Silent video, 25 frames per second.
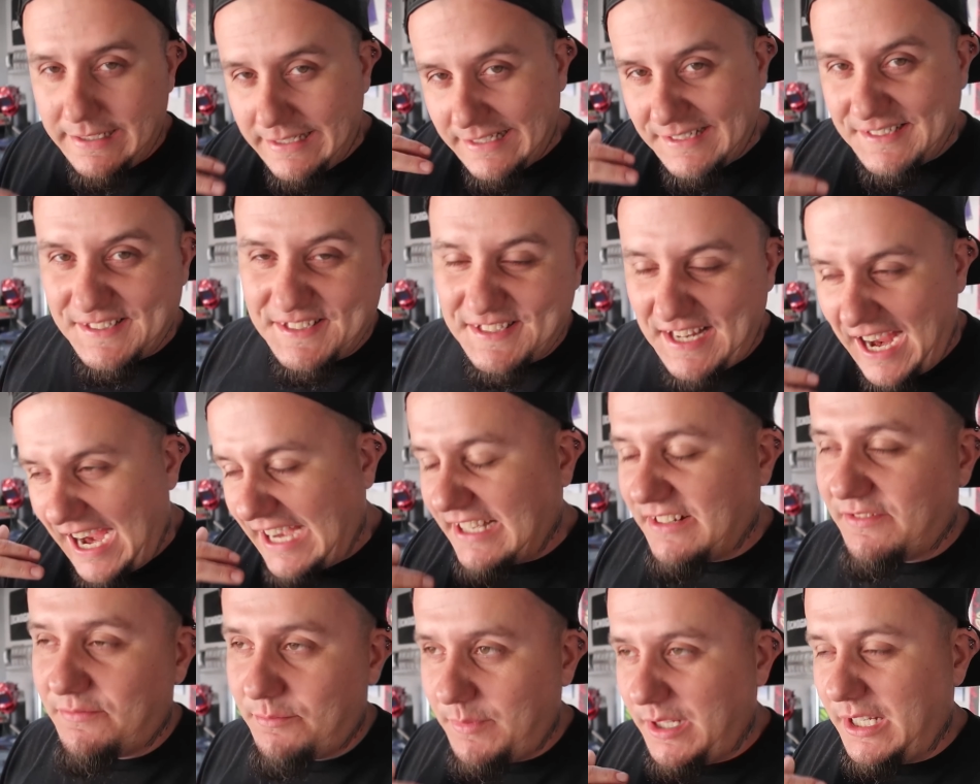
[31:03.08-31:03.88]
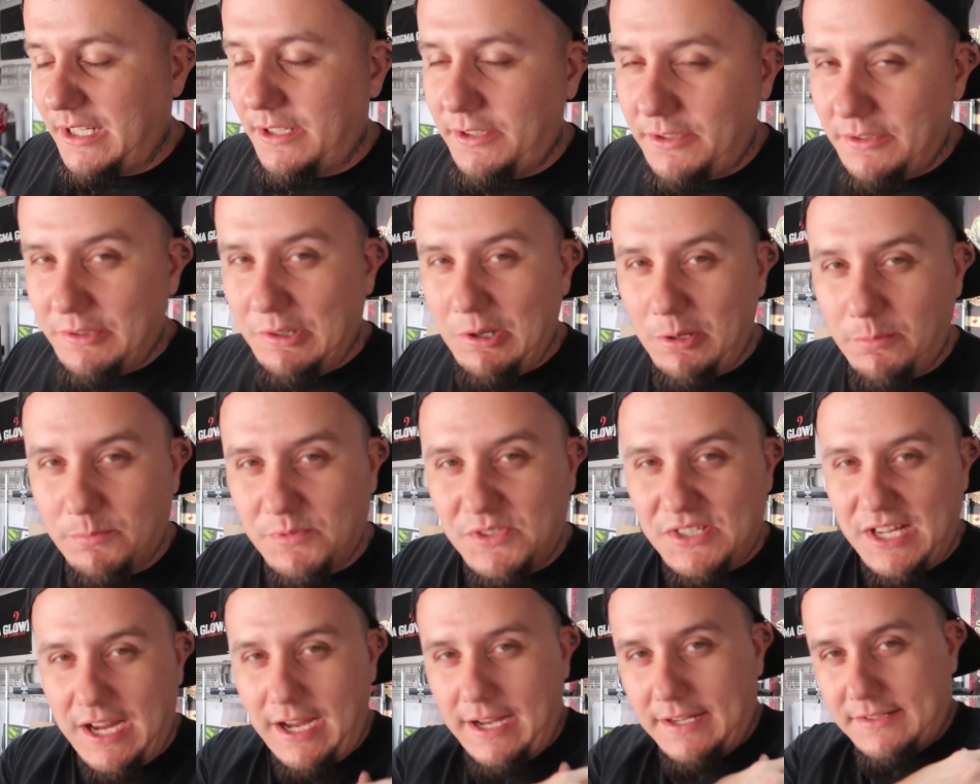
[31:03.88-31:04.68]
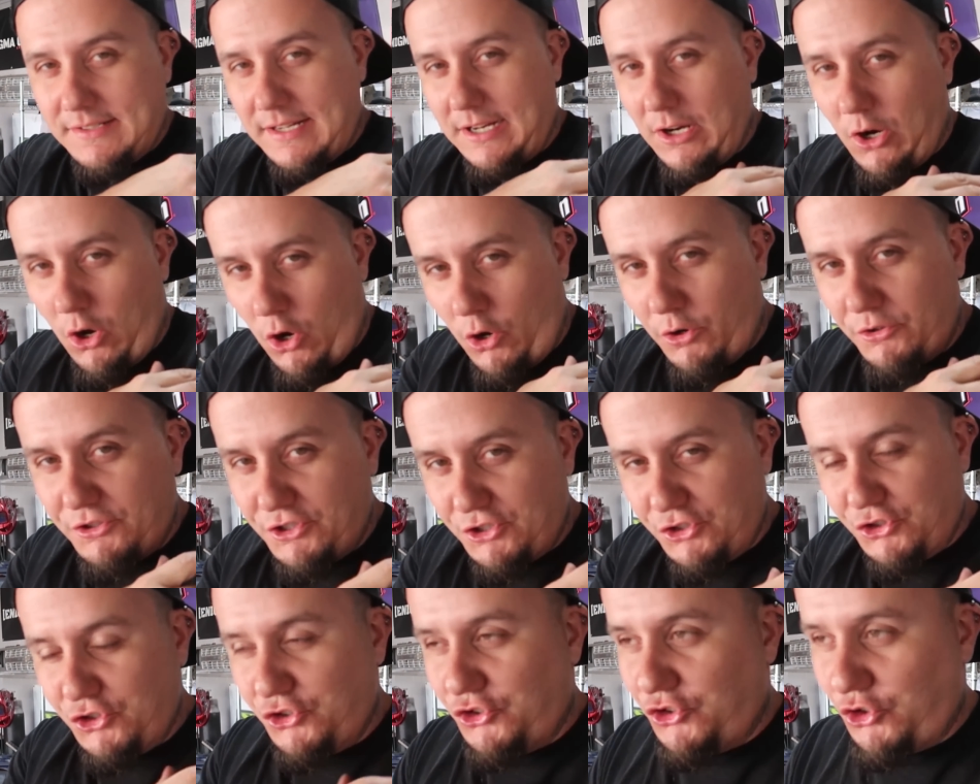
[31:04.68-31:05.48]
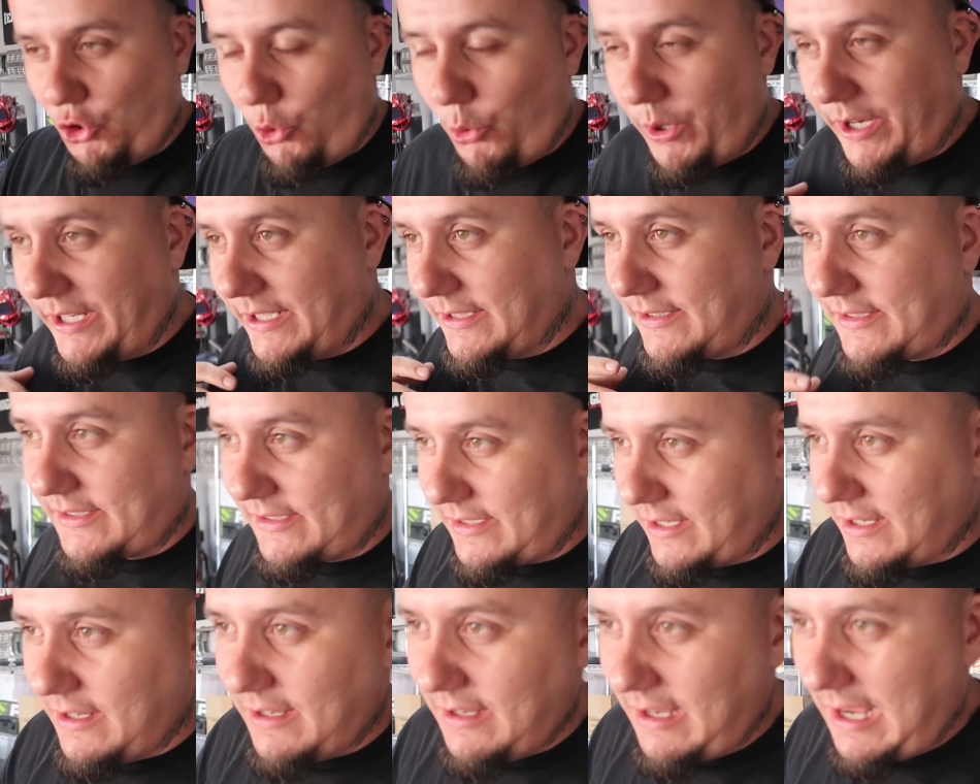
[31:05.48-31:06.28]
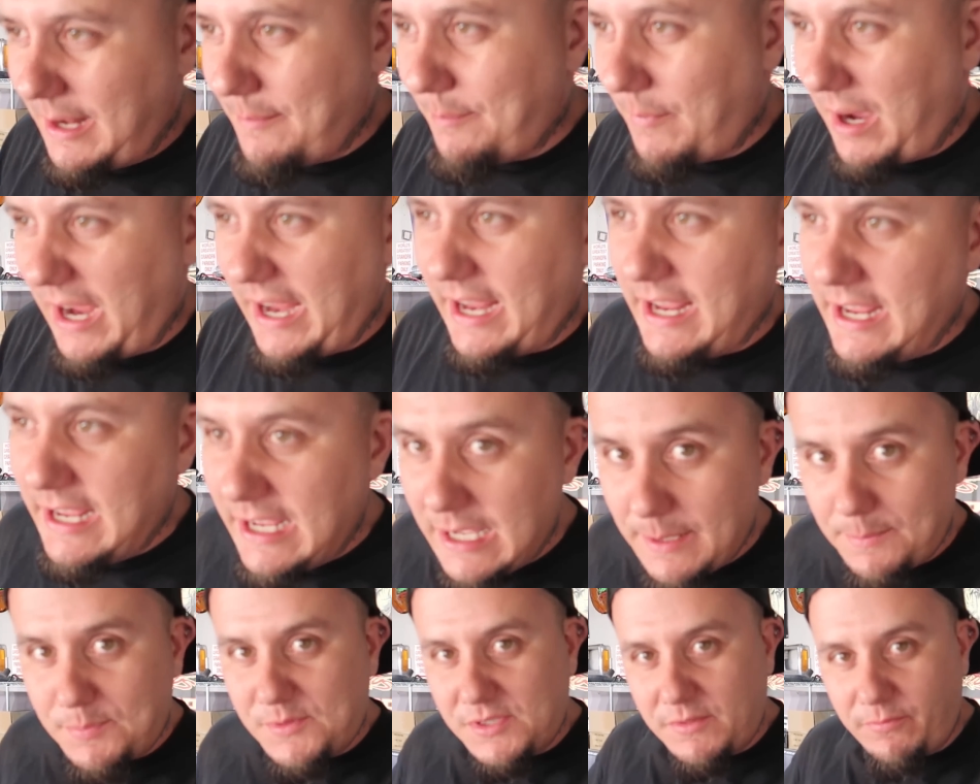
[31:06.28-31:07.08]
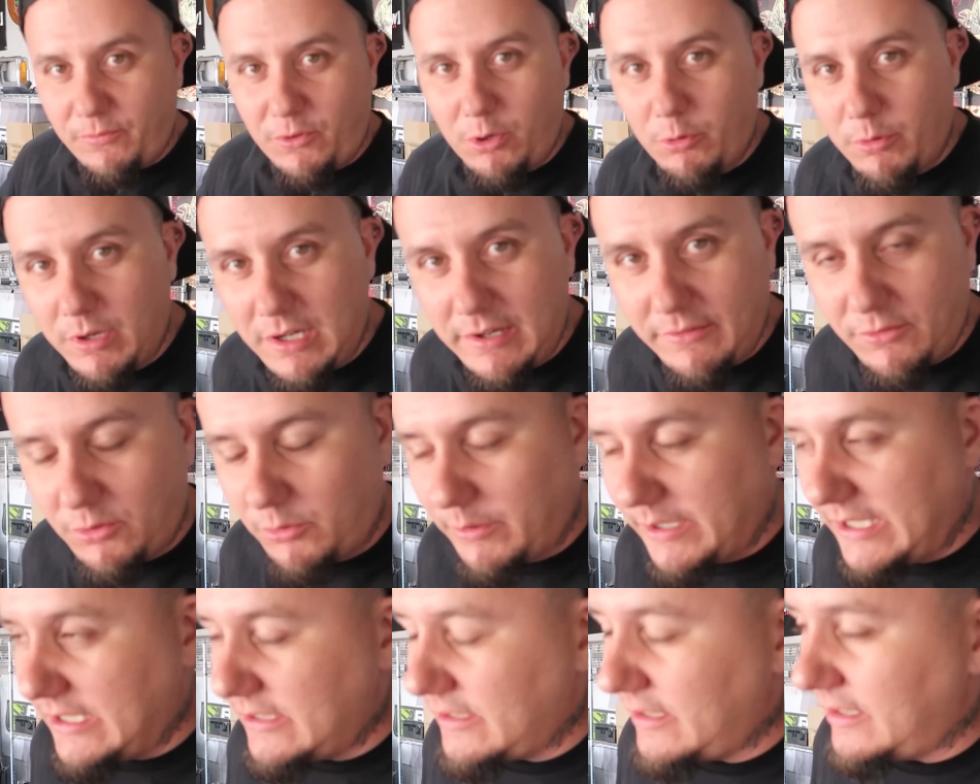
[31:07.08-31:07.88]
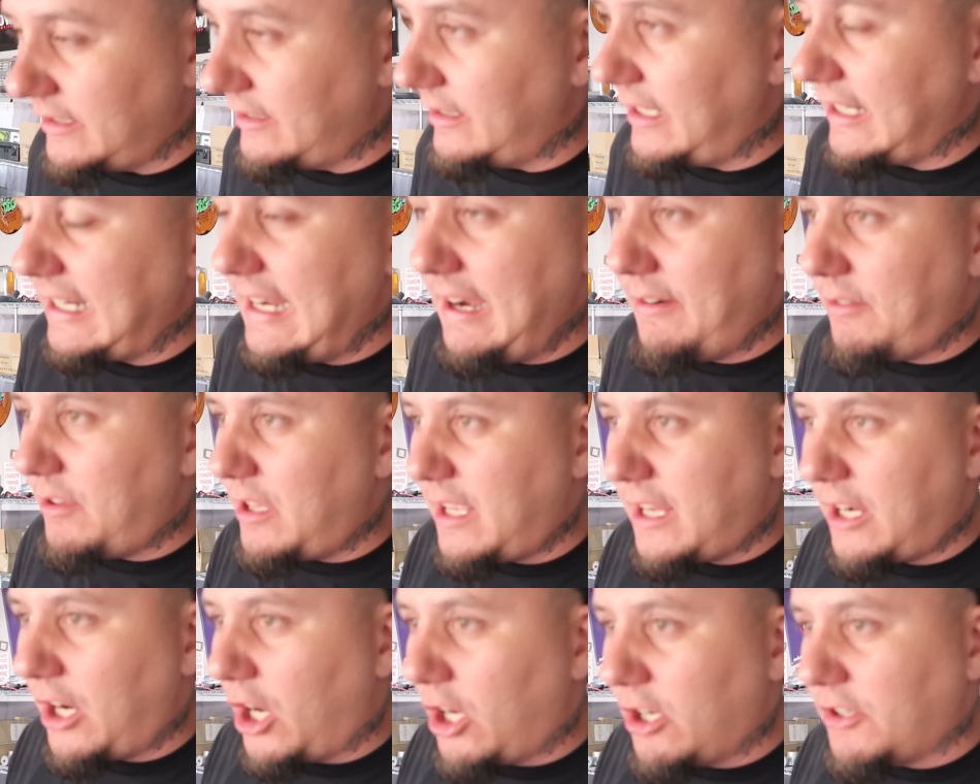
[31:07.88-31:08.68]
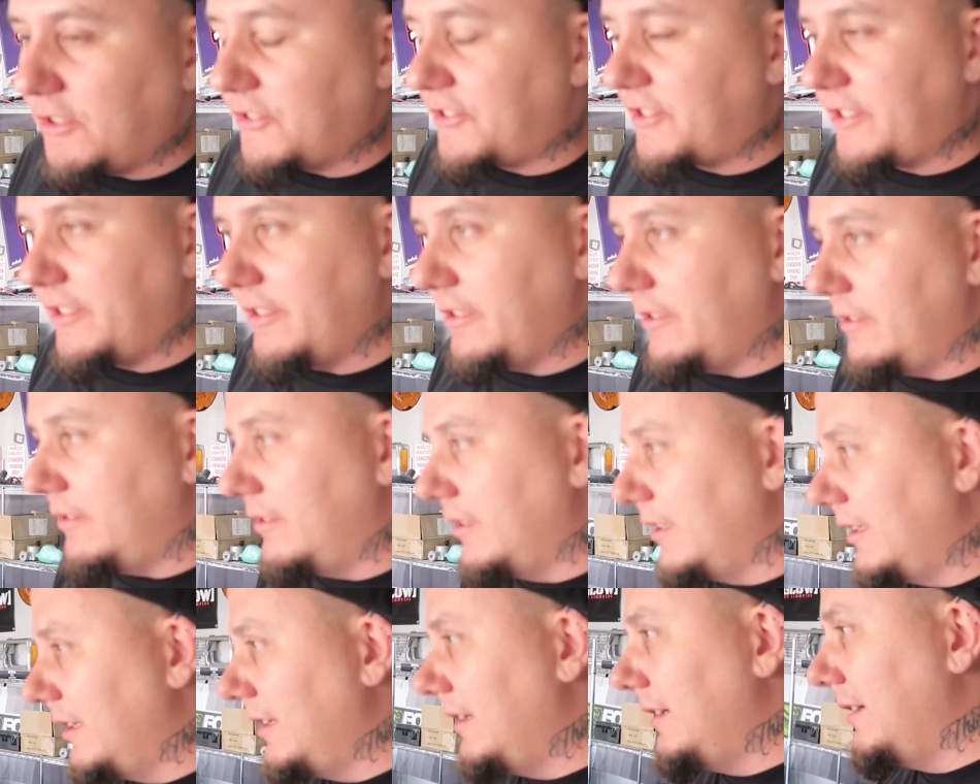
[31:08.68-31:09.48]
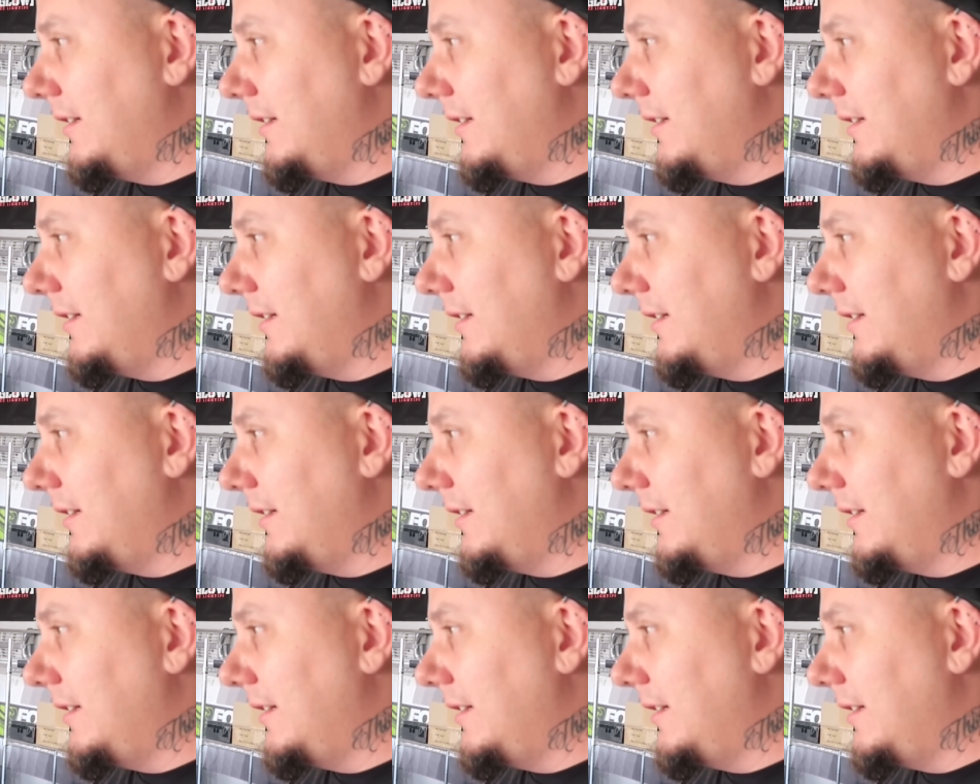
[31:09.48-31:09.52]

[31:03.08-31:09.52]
it inside of me. You know what I'm saying? It's like all your joints and my hips for whatever reason. Like everything hurts, dude.